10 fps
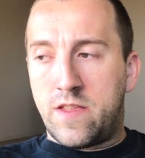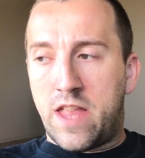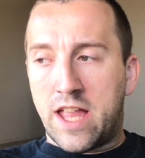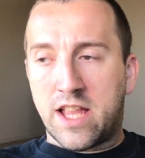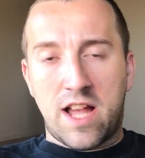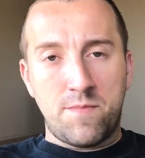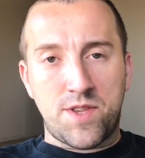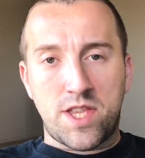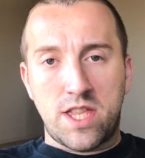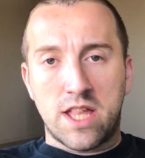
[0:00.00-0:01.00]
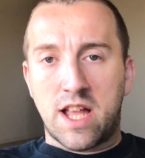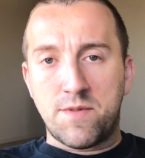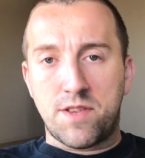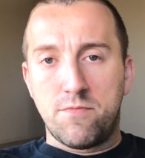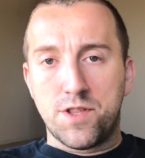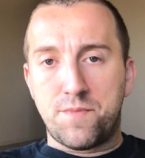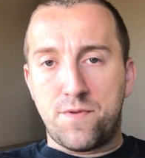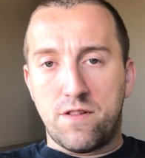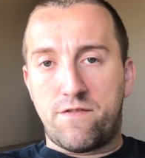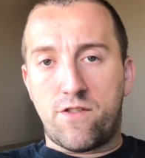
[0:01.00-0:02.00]
that comes in
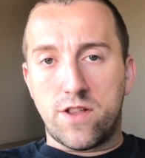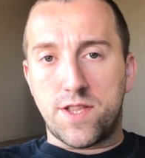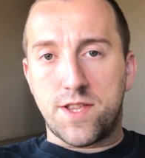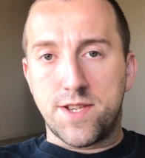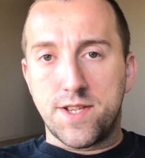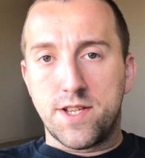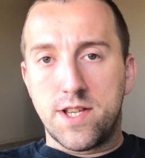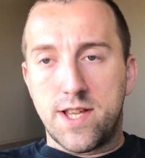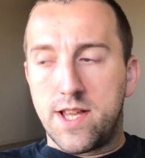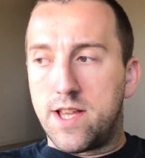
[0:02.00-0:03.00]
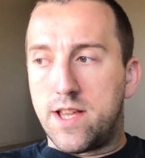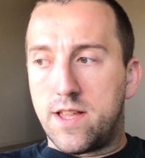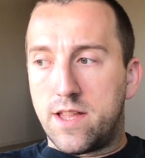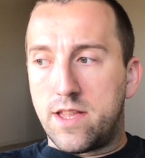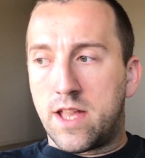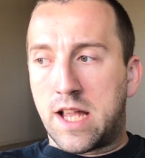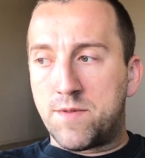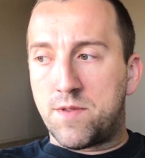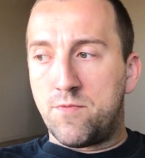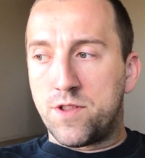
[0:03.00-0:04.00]
multiple fronts. That
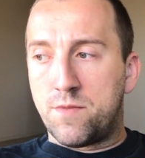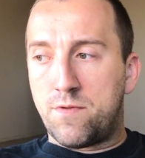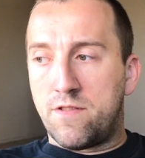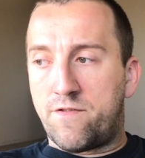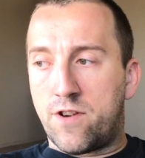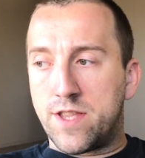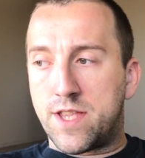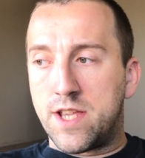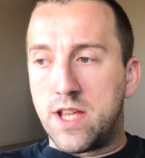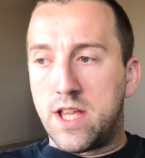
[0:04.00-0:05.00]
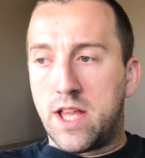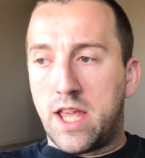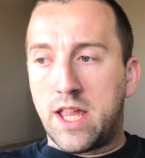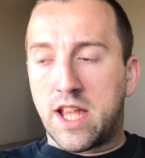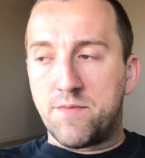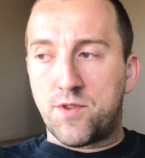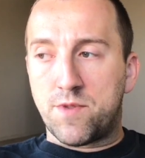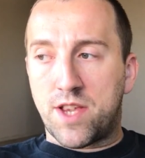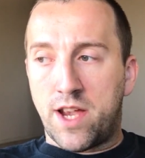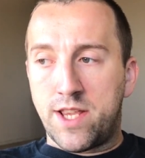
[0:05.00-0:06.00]
comes in multiple fronts. It comes from
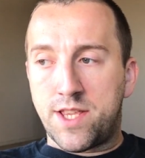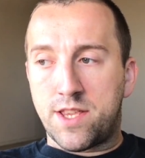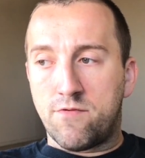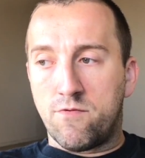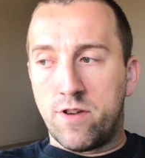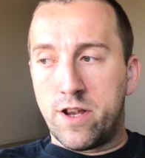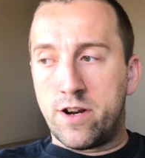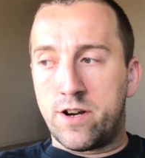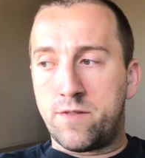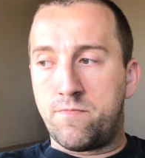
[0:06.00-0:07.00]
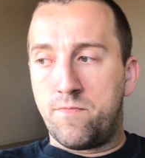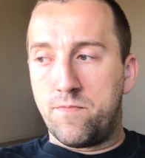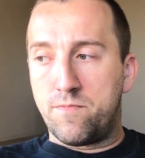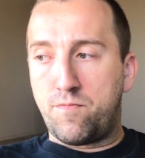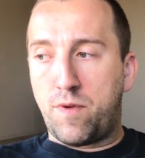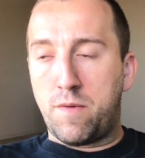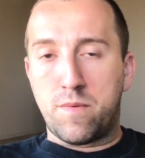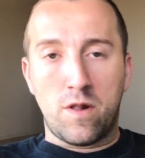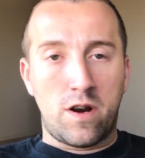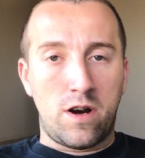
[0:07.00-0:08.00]
science where
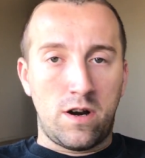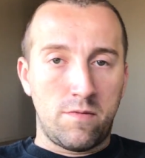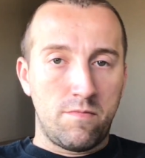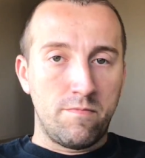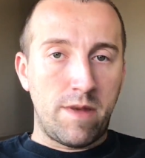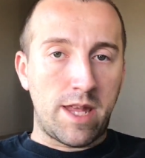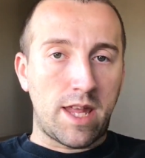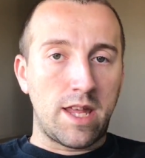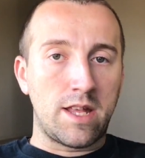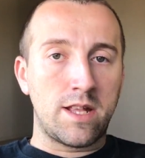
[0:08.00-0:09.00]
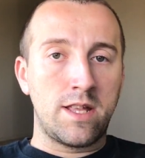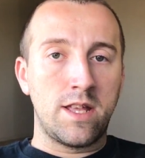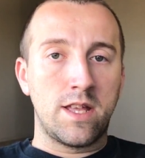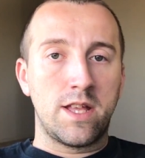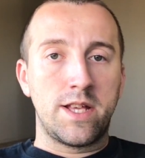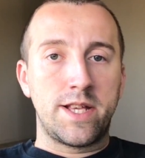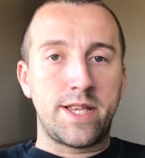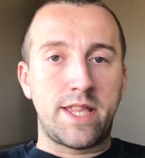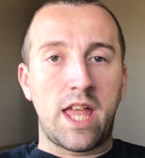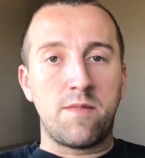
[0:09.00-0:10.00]
people are making
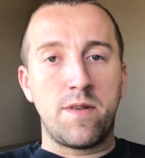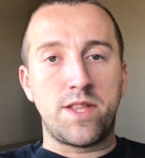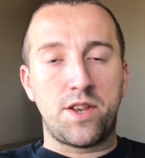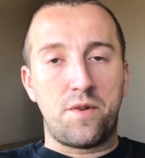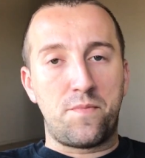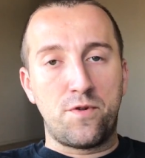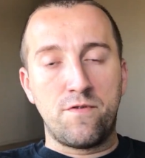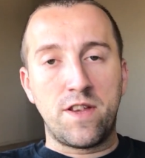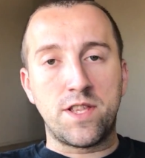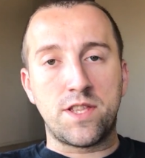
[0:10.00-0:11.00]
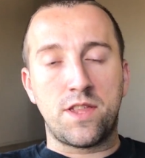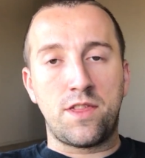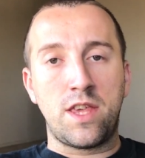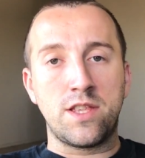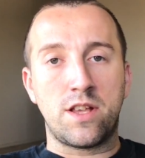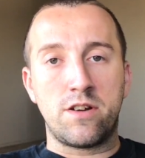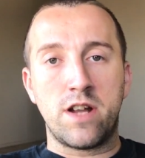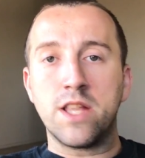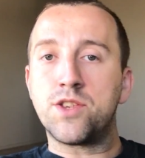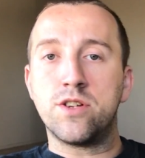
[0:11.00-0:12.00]
statements and are proving things that are
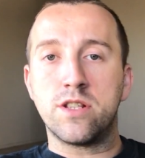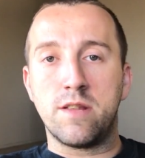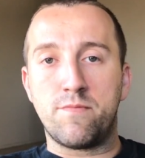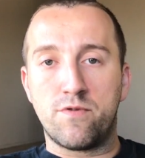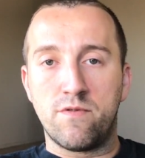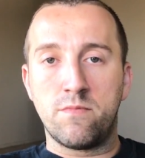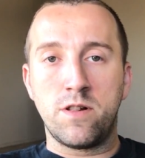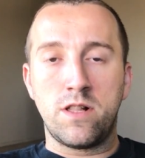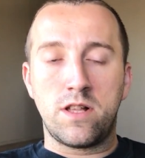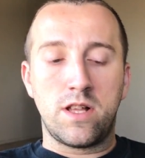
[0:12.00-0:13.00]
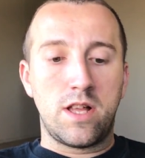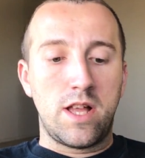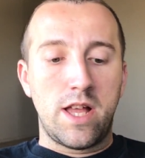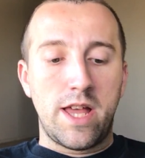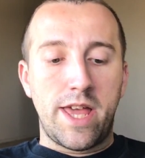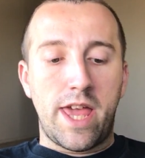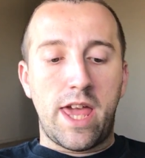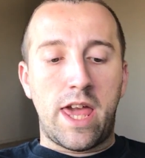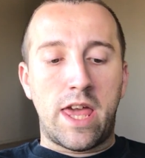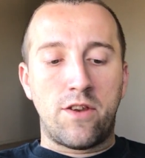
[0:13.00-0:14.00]
not certainly provable,
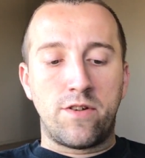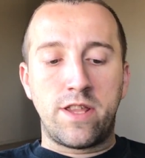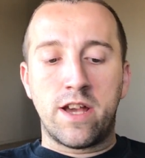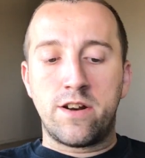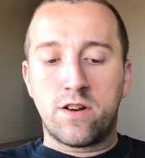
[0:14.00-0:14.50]
and on the